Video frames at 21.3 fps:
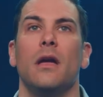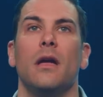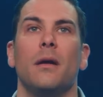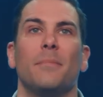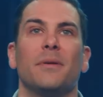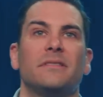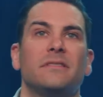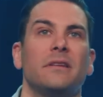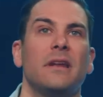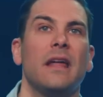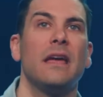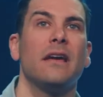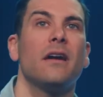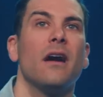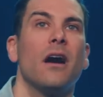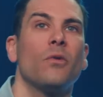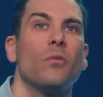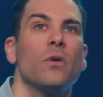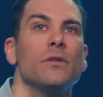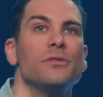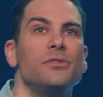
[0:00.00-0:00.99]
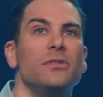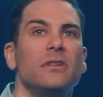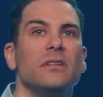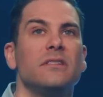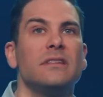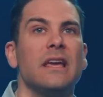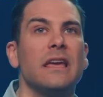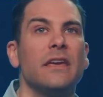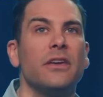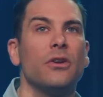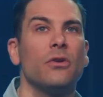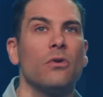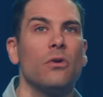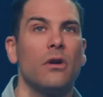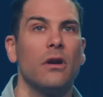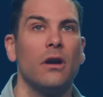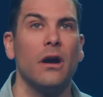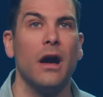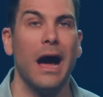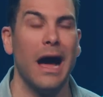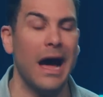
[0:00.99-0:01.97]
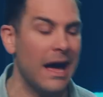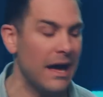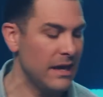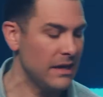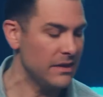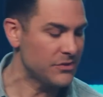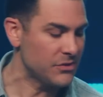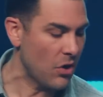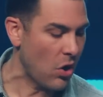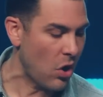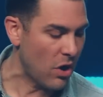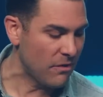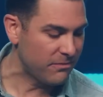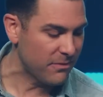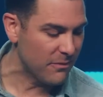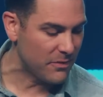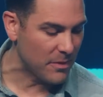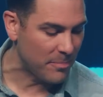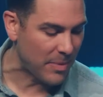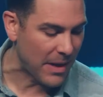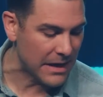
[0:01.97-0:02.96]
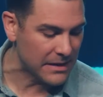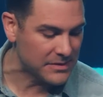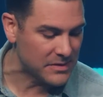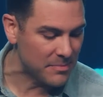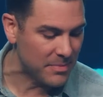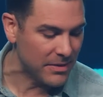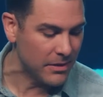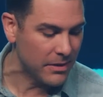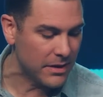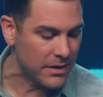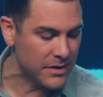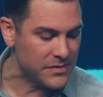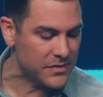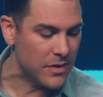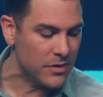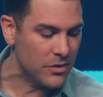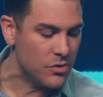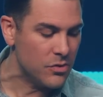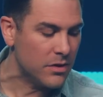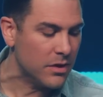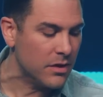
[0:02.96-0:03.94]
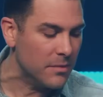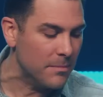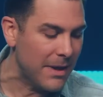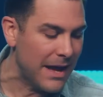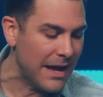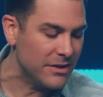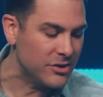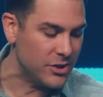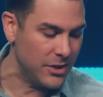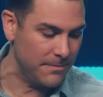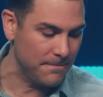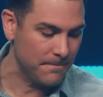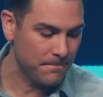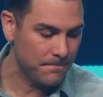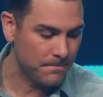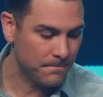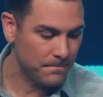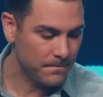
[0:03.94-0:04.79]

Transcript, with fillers: But today, God wants you to take your eyes off of the possibilities that you can imagine